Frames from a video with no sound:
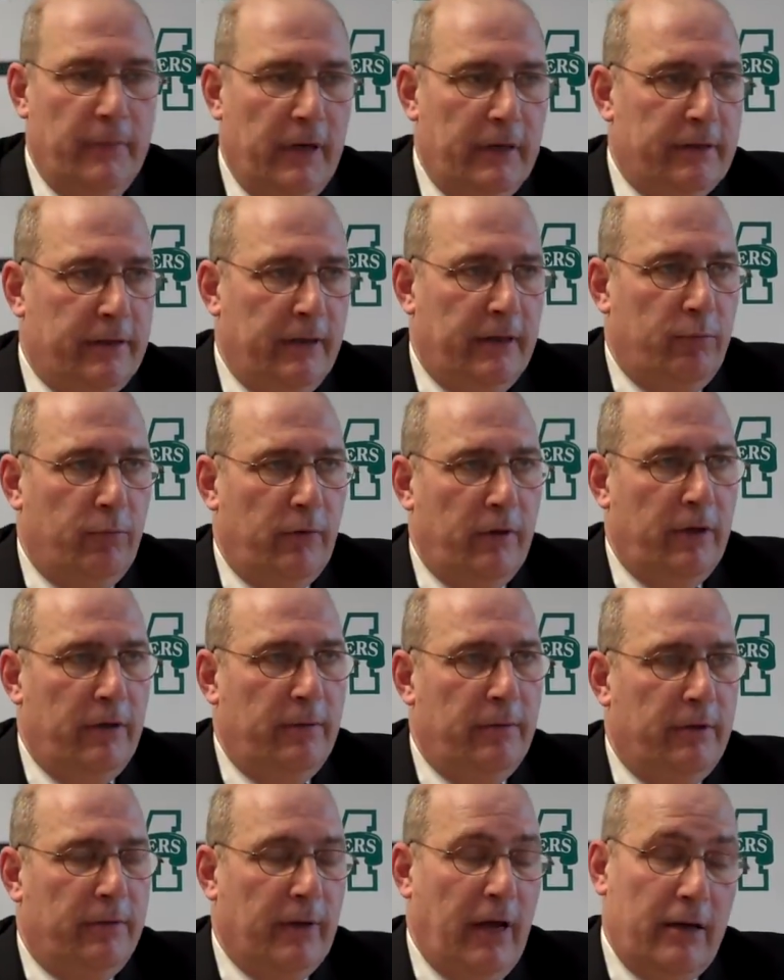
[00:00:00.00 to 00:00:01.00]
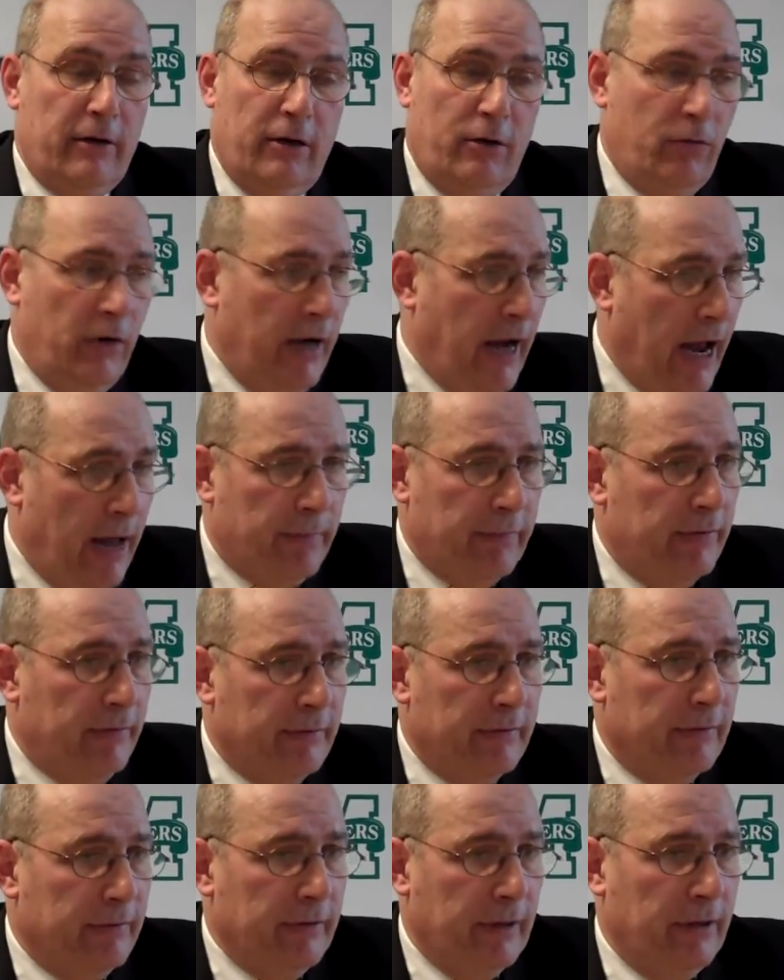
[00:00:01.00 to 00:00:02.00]
I think when he, I don't know what happened.
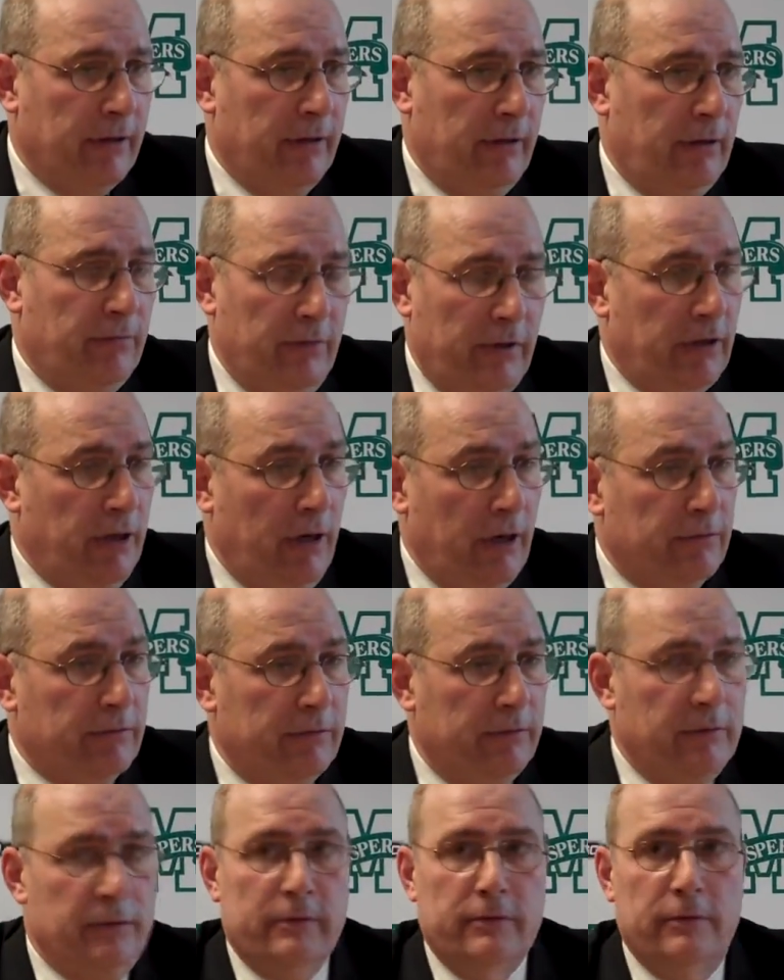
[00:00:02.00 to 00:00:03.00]
I, could, I really don't.